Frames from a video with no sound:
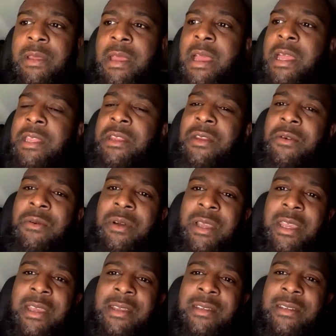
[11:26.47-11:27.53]
And you know what
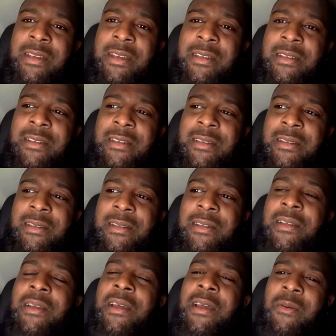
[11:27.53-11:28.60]
Keir says.
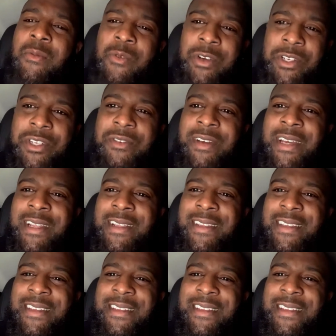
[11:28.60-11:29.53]
And wash your hands.